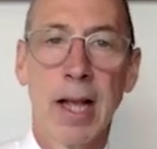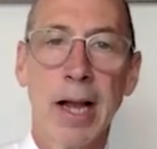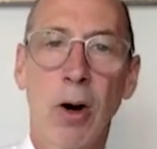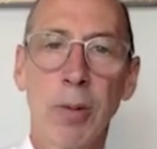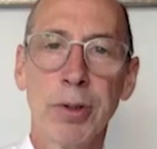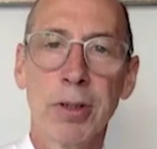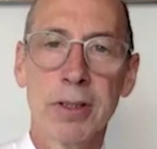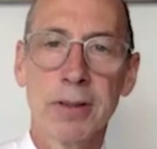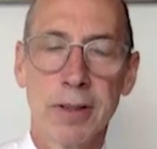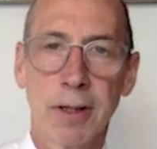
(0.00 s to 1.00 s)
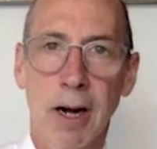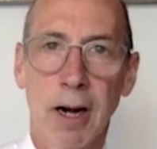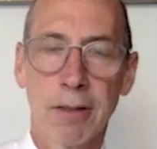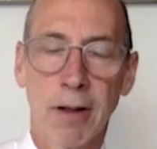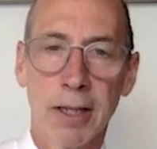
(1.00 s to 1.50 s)
I hope you'll consider
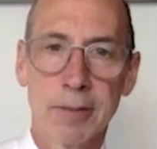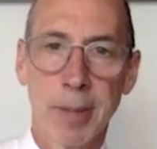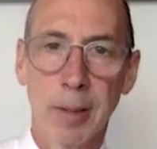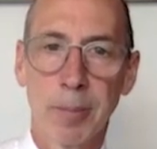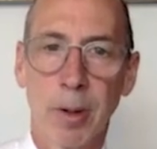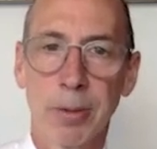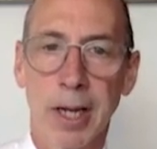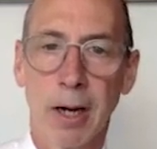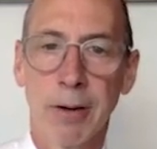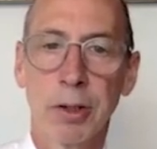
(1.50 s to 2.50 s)
our thoughts about bone care